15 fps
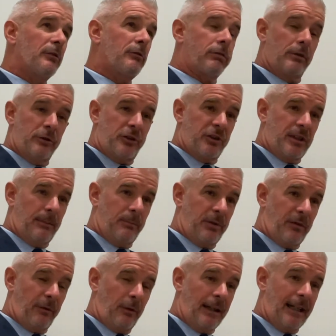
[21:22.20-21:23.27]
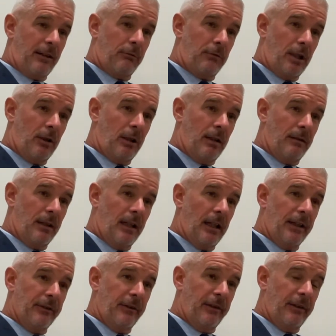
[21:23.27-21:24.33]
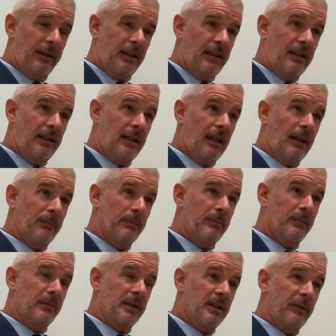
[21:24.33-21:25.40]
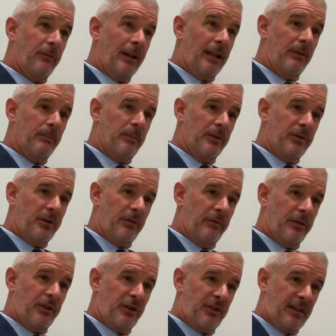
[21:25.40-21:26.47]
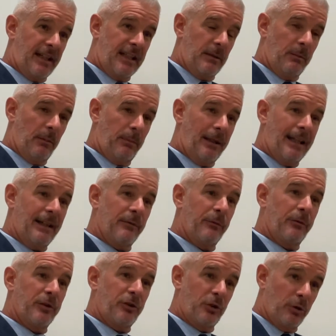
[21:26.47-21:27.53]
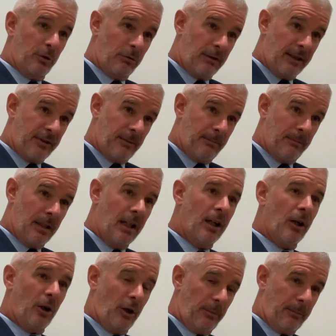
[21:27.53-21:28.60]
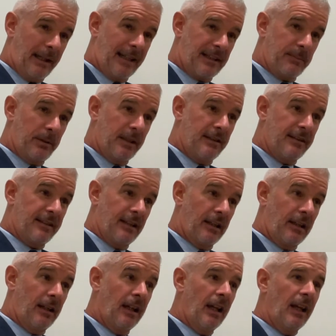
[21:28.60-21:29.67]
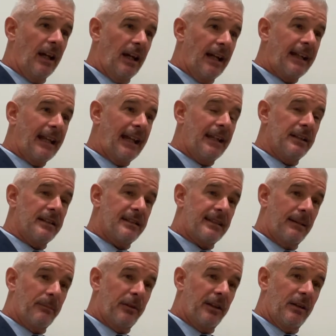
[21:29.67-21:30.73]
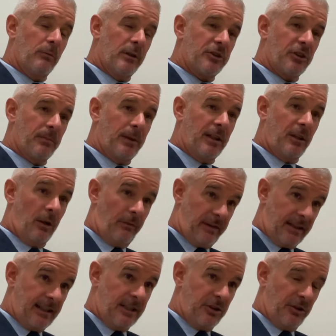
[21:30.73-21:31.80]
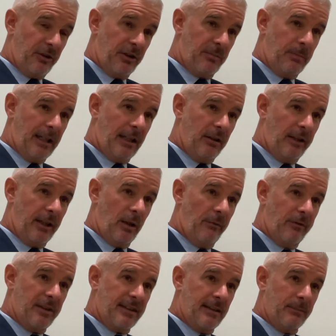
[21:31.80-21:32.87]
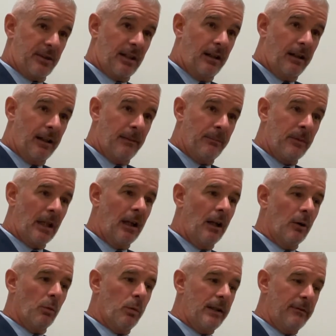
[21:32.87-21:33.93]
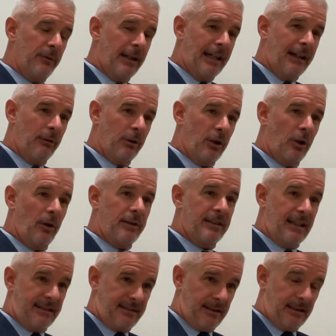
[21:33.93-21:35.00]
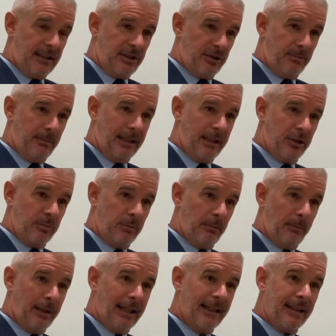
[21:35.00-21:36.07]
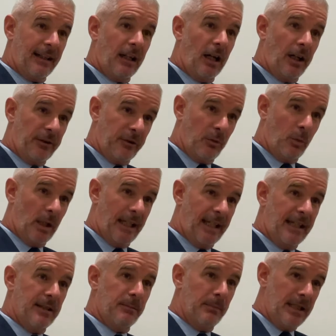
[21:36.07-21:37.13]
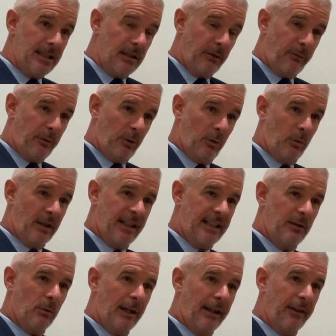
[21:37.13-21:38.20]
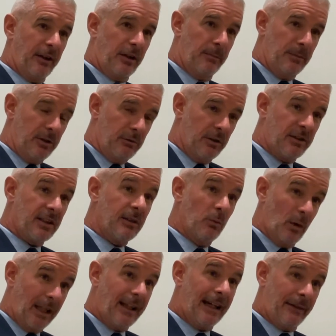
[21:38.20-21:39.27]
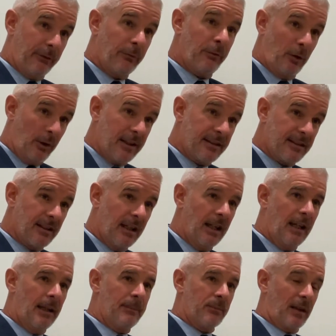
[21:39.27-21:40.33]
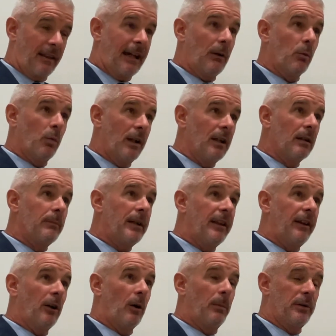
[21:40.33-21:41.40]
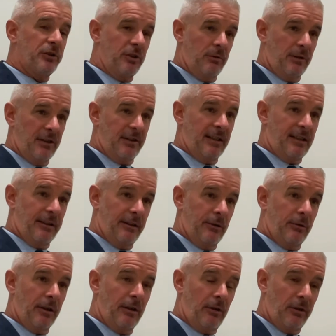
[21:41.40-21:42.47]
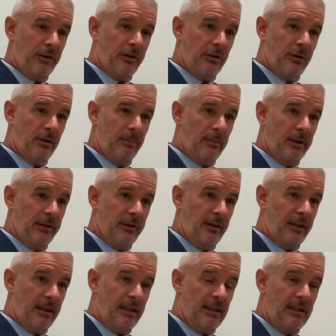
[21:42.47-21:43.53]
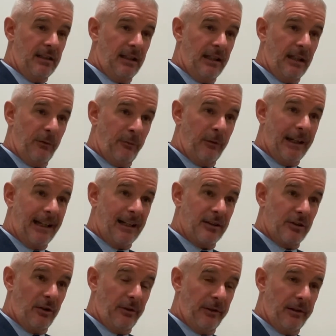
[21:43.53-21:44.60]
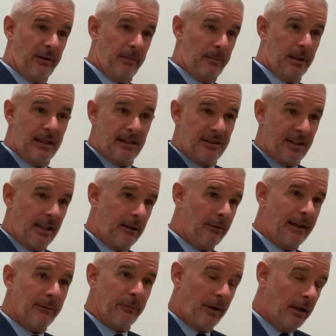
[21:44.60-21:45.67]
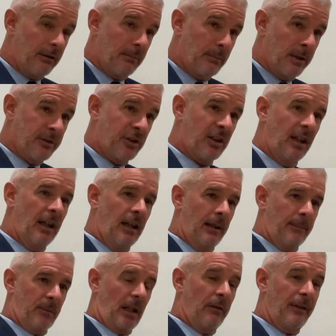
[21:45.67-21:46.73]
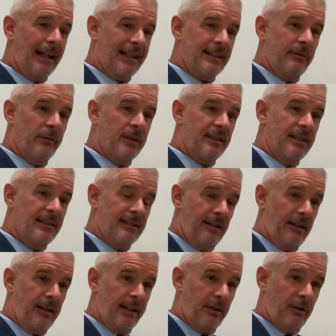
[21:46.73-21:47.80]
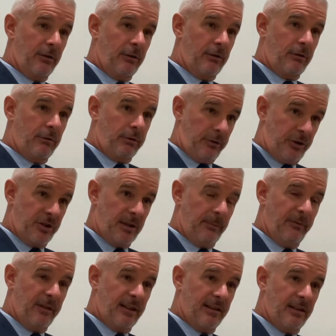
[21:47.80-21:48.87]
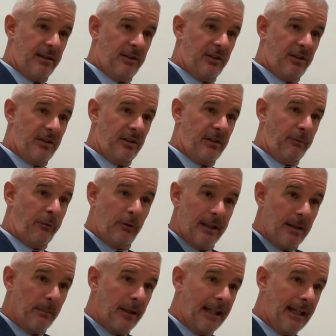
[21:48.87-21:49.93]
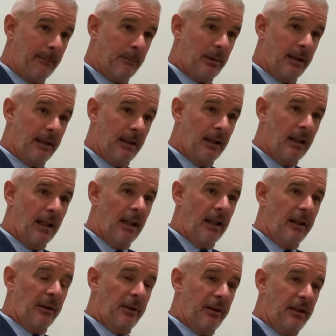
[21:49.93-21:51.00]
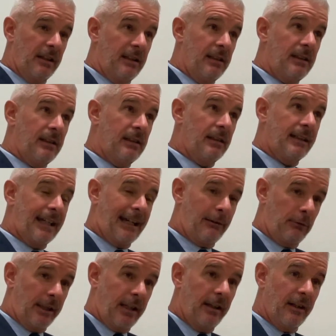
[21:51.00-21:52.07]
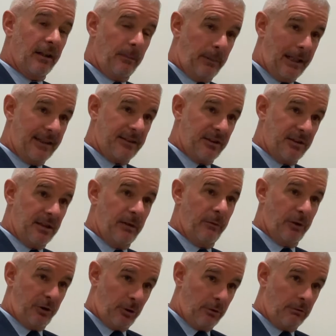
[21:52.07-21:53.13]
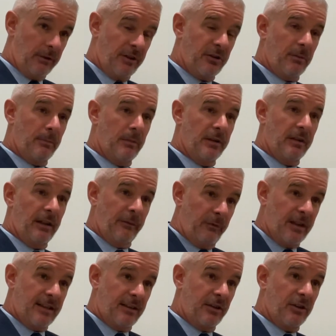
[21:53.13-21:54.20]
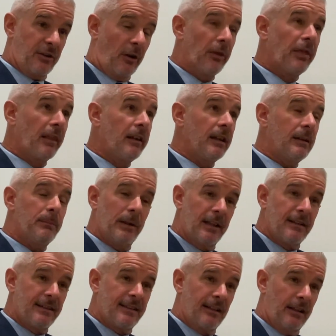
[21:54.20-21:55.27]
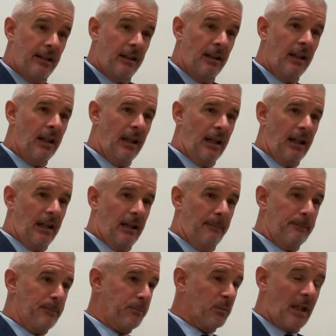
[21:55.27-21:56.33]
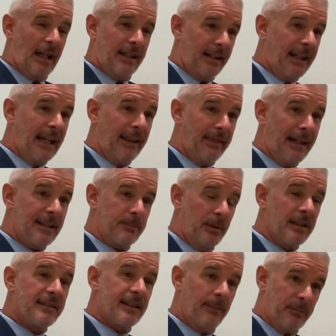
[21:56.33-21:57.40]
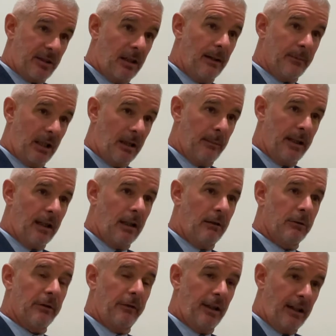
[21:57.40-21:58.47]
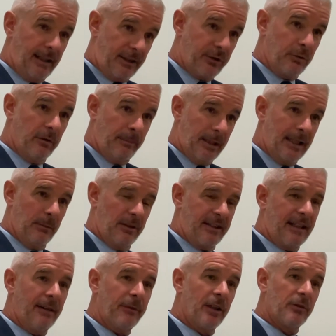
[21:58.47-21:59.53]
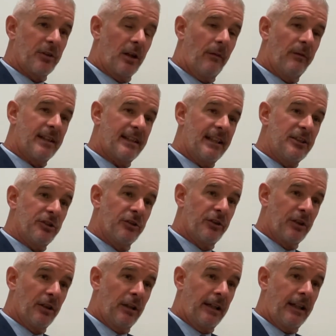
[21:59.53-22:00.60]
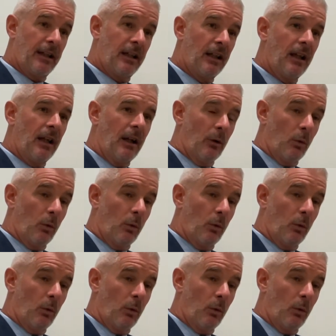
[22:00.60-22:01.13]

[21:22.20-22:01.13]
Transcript: Cruise ships for Akaroa and the development of a sustainable plan for tourism on Banks Peninsula, again, is something which has been a conversation that's been going on for some time. We've now got destination management planning underway in a meaningful way where the community will have a voice. That will be the opportunity to look long term at the effect on the peninsular environment of activities like cruise ship visits, freedom camping, the carrying capacity for tourism and visitors on the peninsula. And again, that's been some time coming. I would have liked to have been able to have those conversations earlier.